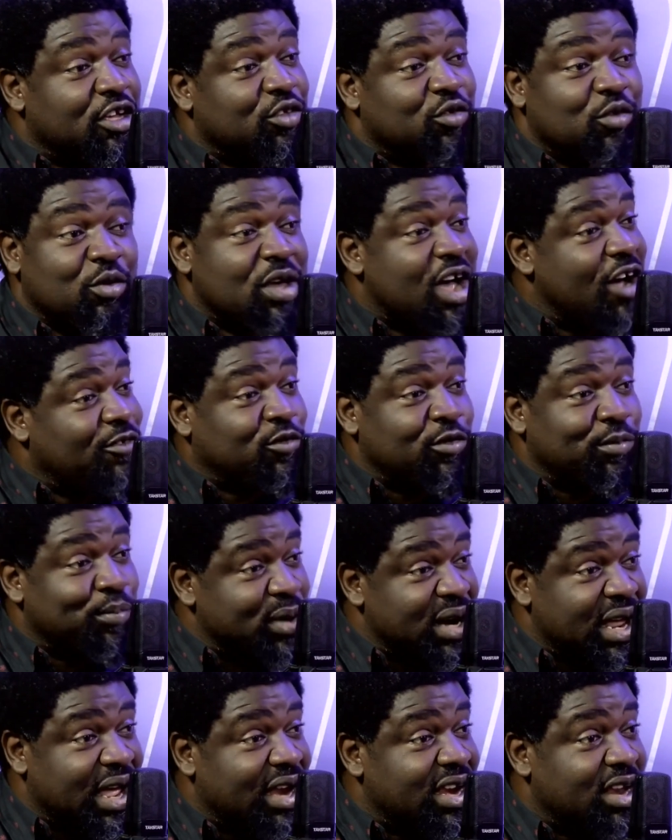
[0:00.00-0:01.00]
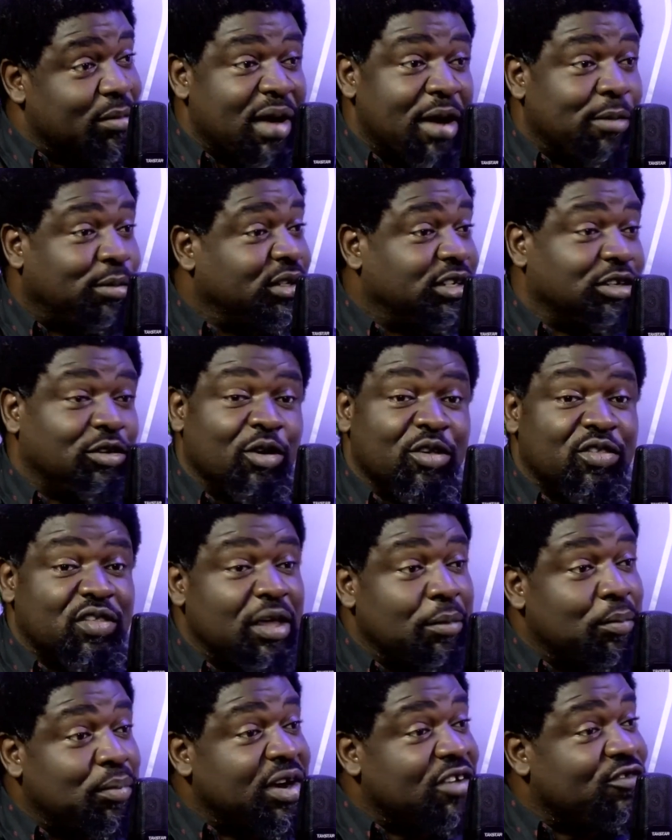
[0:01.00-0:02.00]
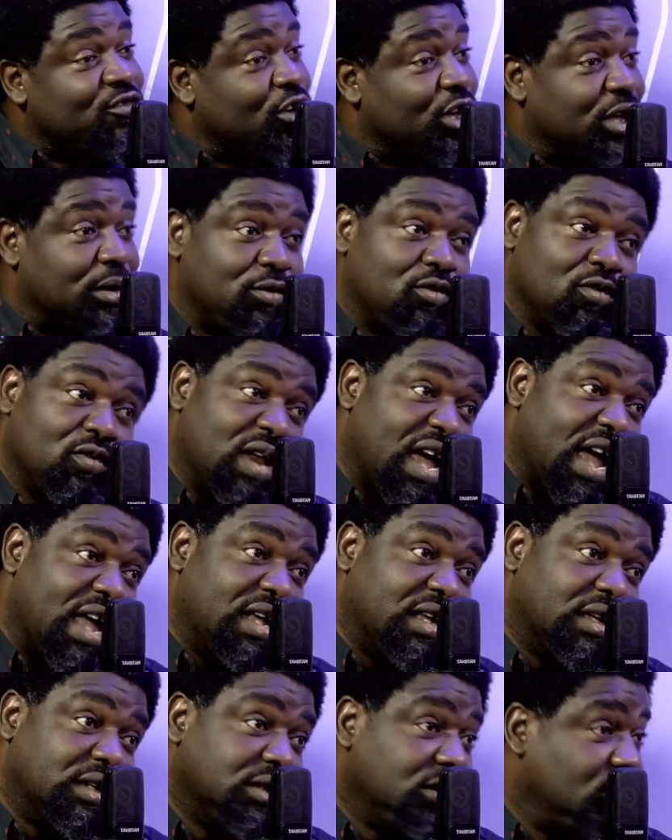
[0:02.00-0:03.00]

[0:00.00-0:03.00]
So you have to pray. And the Bible did not say pray for him to die.